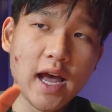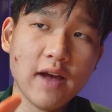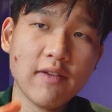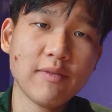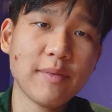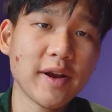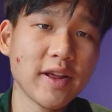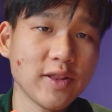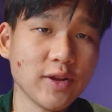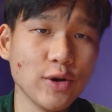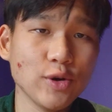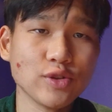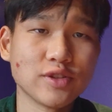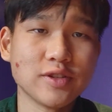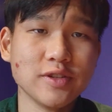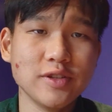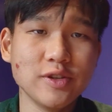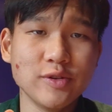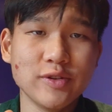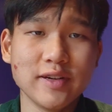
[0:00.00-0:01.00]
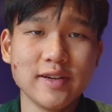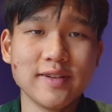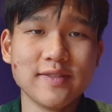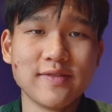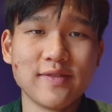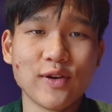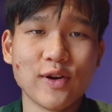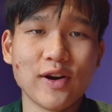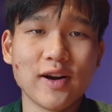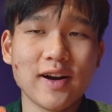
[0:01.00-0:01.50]
everybody knows Newton
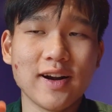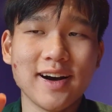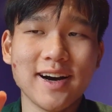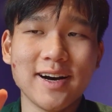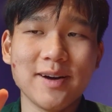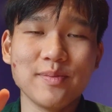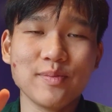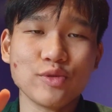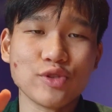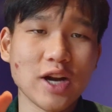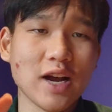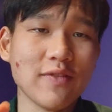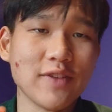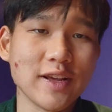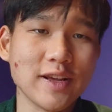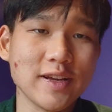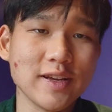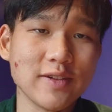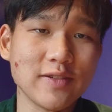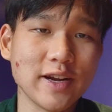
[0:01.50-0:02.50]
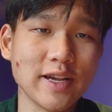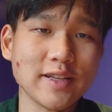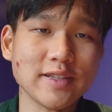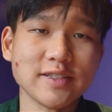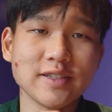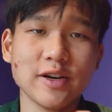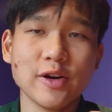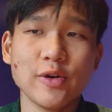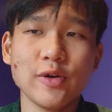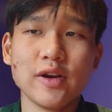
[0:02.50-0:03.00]
for gravity, right?
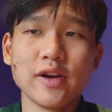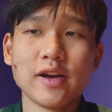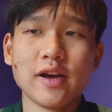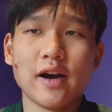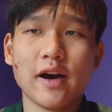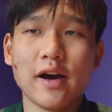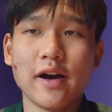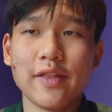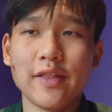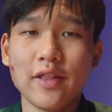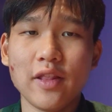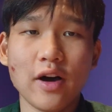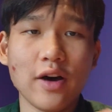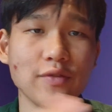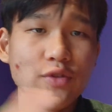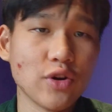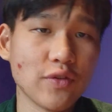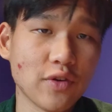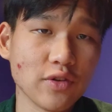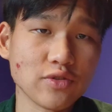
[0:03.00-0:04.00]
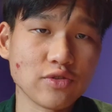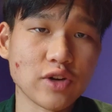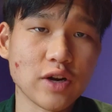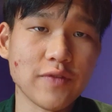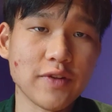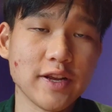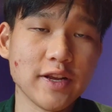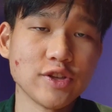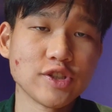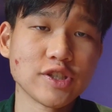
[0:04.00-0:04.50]
So the law of universal
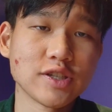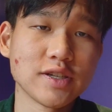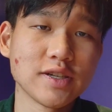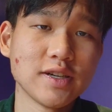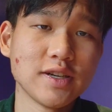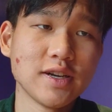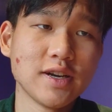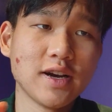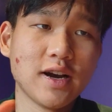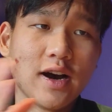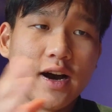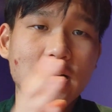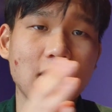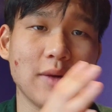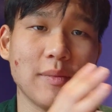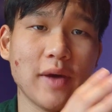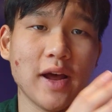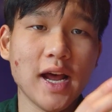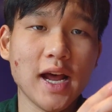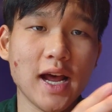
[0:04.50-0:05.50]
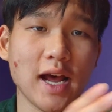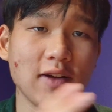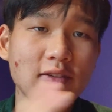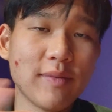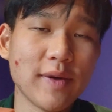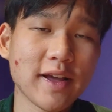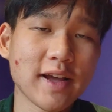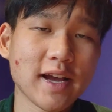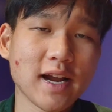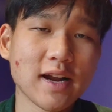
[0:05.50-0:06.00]
gravitation,
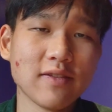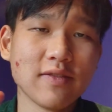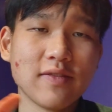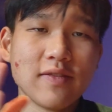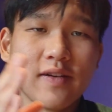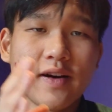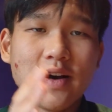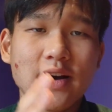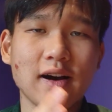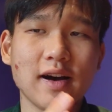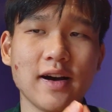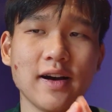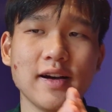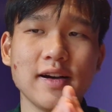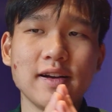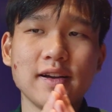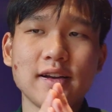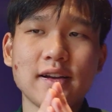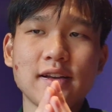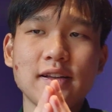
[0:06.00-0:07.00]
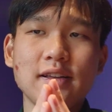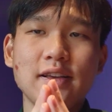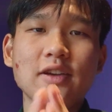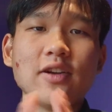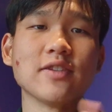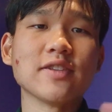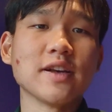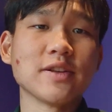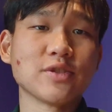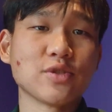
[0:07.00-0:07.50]
everybody kind of
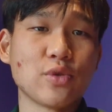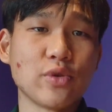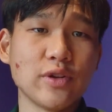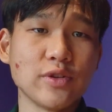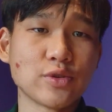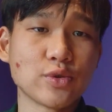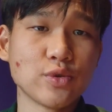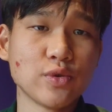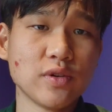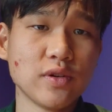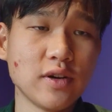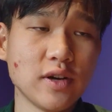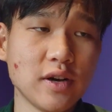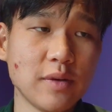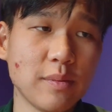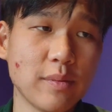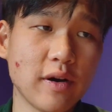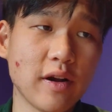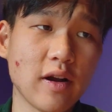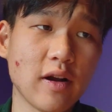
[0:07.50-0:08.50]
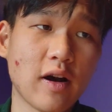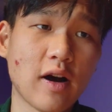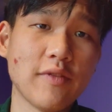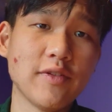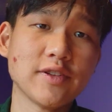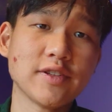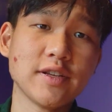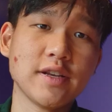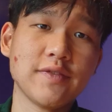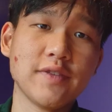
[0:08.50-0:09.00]
hears that story in school, but
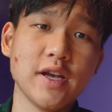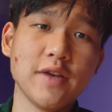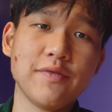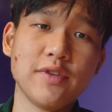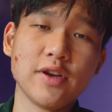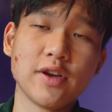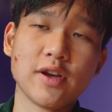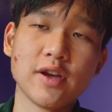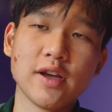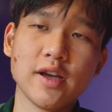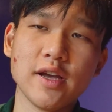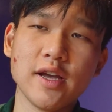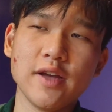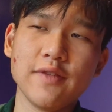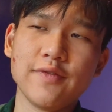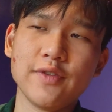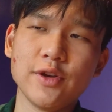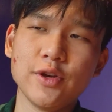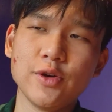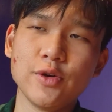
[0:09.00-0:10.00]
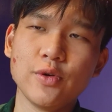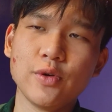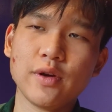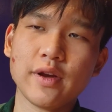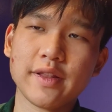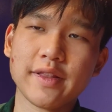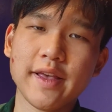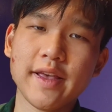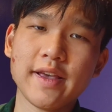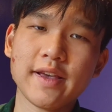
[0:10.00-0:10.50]
obviously if
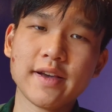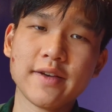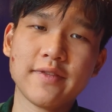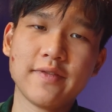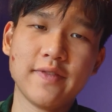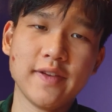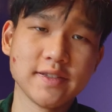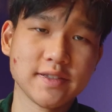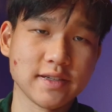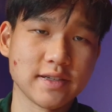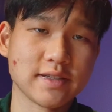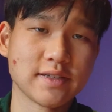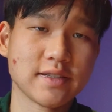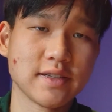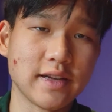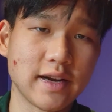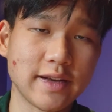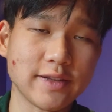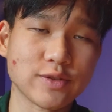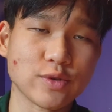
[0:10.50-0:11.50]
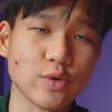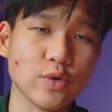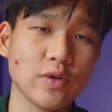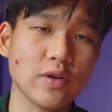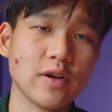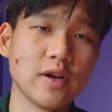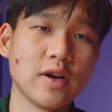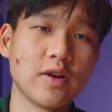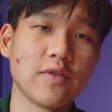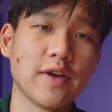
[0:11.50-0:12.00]
you take physics in high
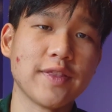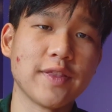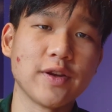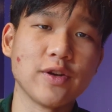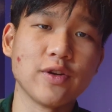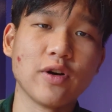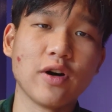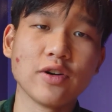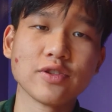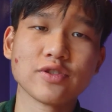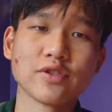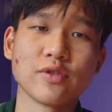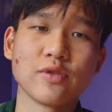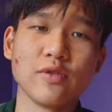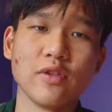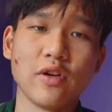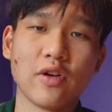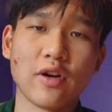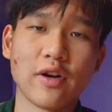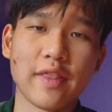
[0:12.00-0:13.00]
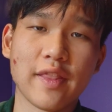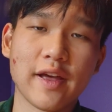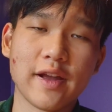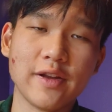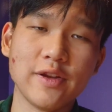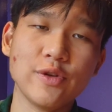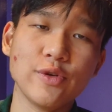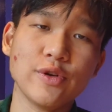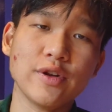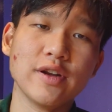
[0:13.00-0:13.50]
school, right, then you'll also learn
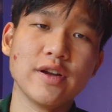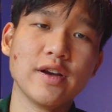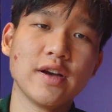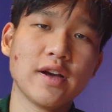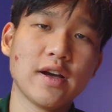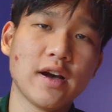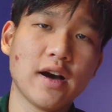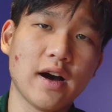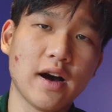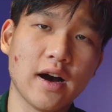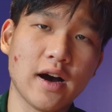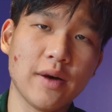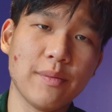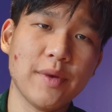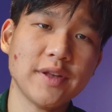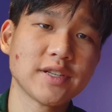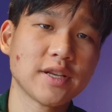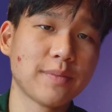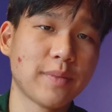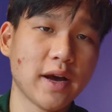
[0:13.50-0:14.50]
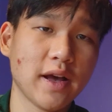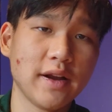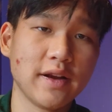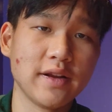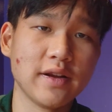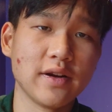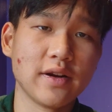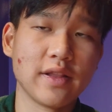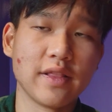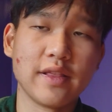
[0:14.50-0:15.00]
that Newton basically
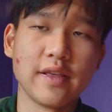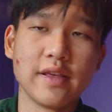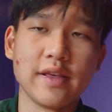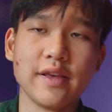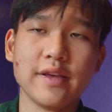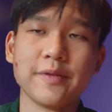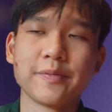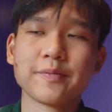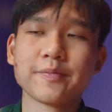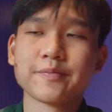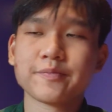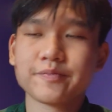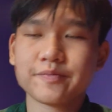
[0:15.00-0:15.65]
pioneered the